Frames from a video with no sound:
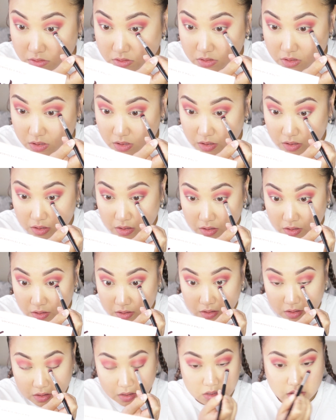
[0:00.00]
So,
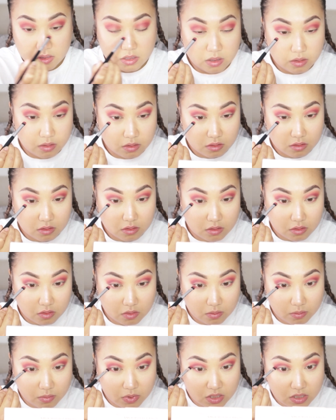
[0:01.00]

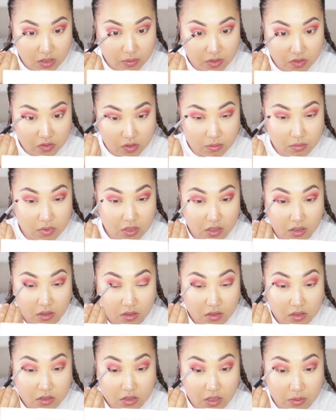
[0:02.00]
oh, my tongue's rumbling.
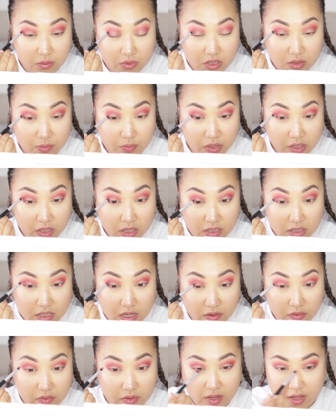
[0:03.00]
So I'm just bringing it
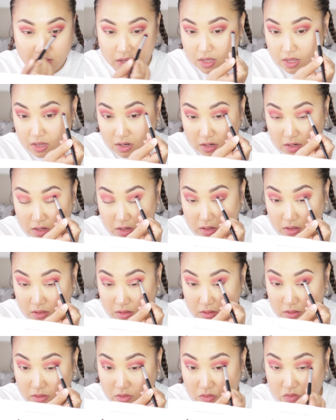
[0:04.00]
down there and then
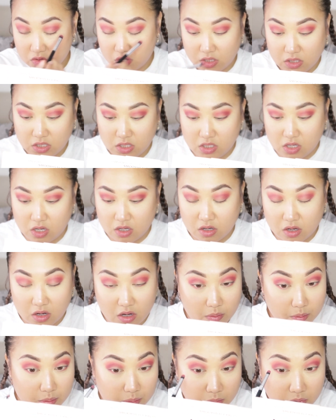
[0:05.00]
trying to
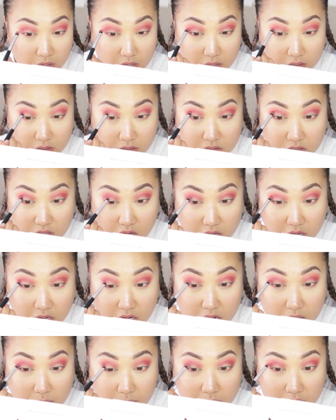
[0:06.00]
darken
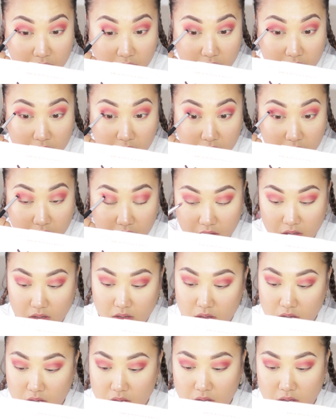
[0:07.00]
up my
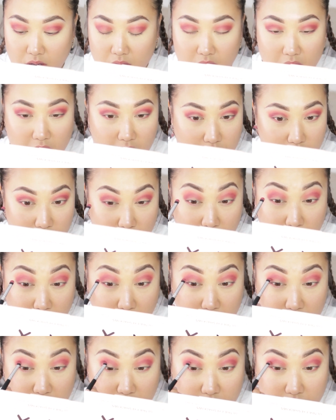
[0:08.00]
outer
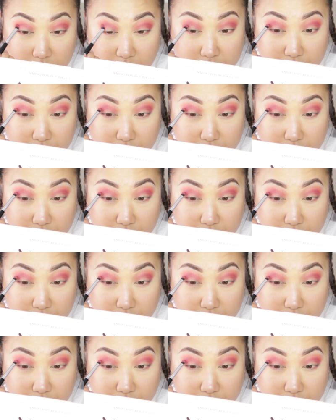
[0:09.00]
corners.